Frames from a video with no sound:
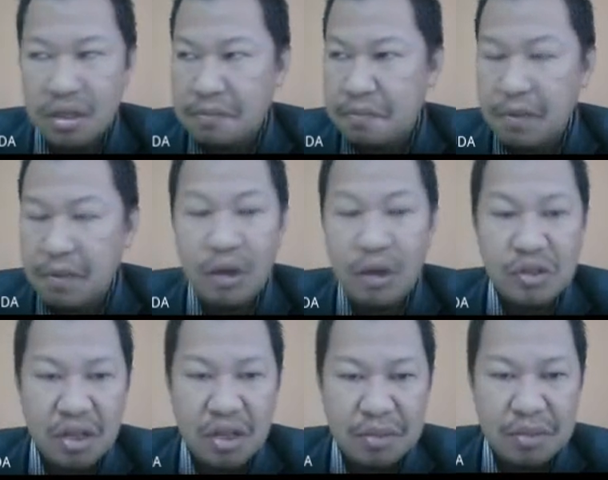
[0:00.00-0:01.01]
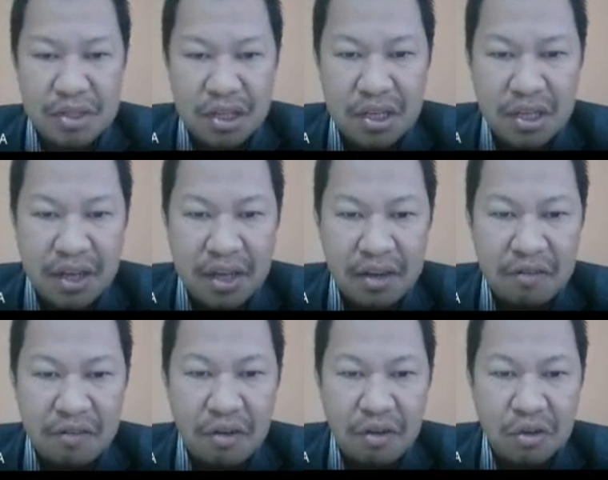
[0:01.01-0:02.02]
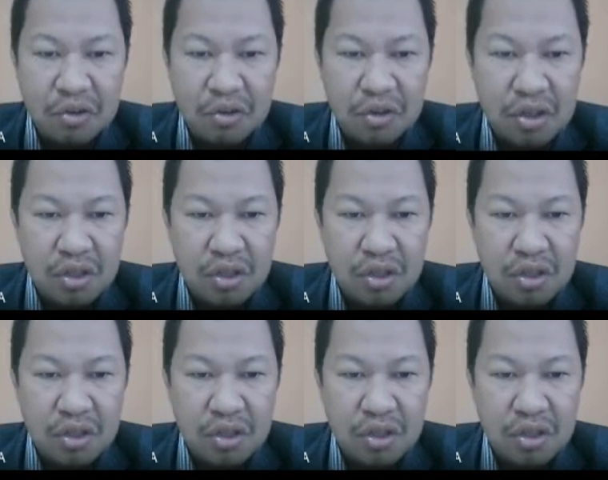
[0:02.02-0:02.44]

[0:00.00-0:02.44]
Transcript: loss lah, basically kind of loss.